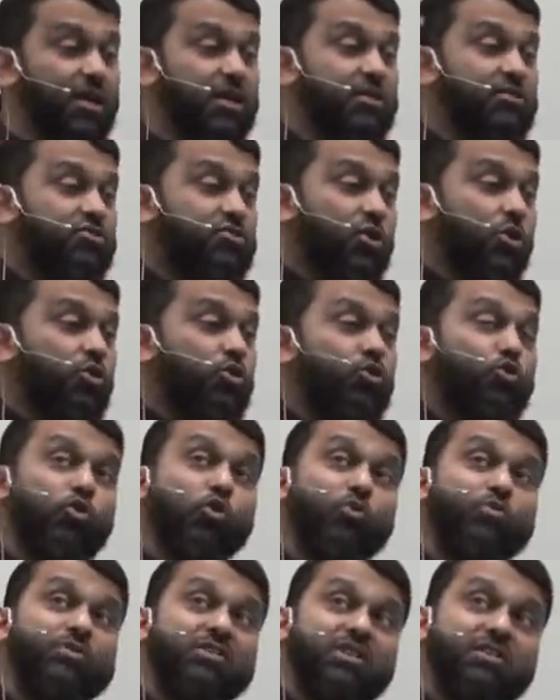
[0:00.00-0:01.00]
so
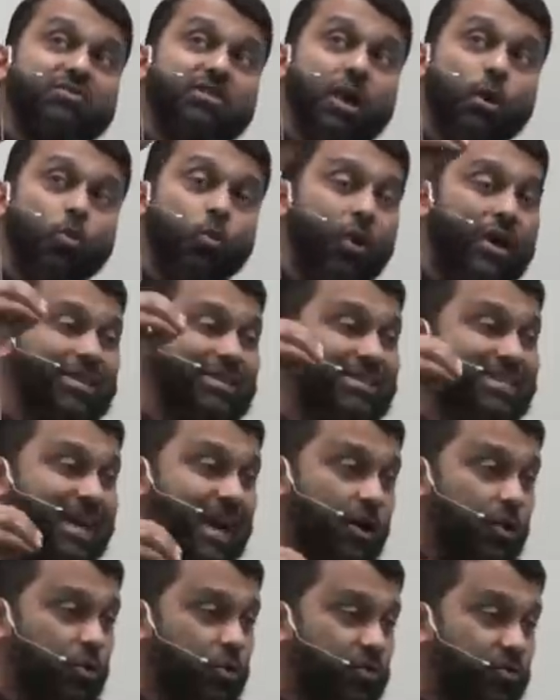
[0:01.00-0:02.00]
groups of them went
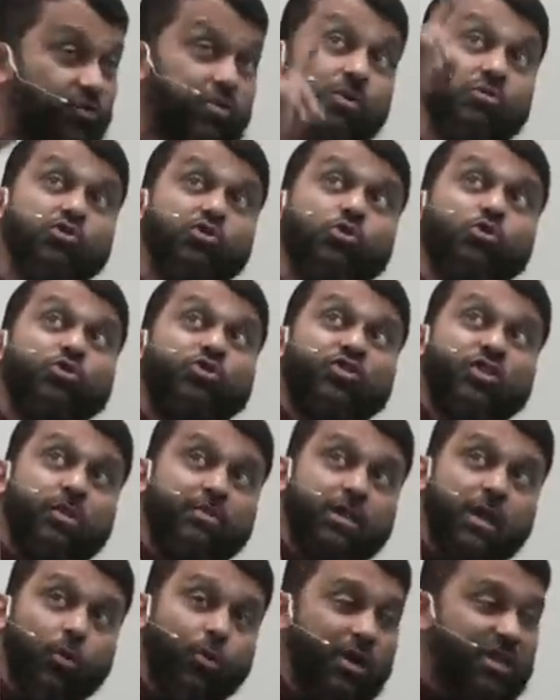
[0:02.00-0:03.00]
down from Jerusalem.
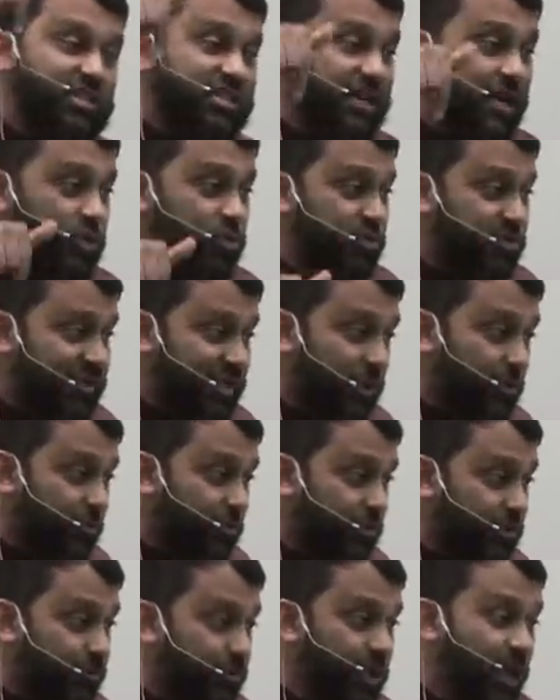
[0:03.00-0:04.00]
They went down
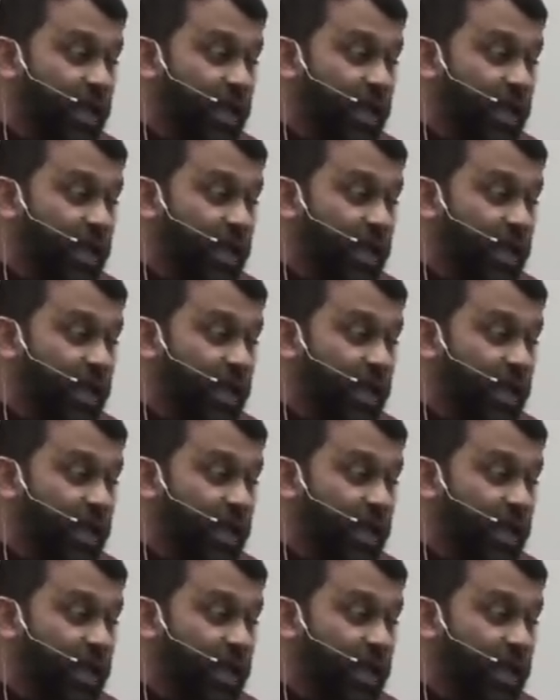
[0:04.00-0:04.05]
south.